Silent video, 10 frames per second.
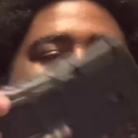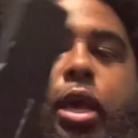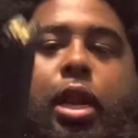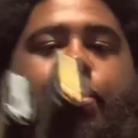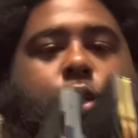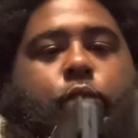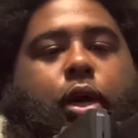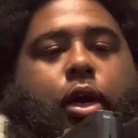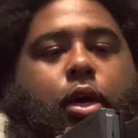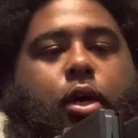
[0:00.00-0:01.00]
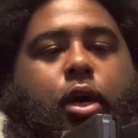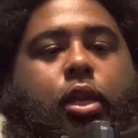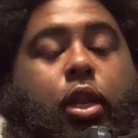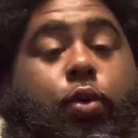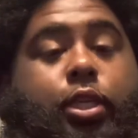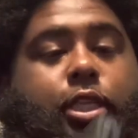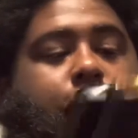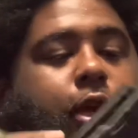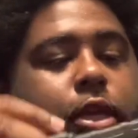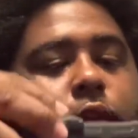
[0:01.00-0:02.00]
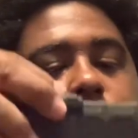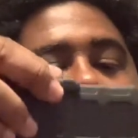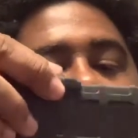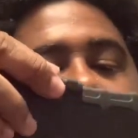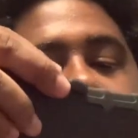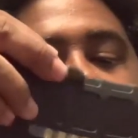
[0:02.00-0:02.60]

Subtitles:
and I'm gonna do the unloaded side, just so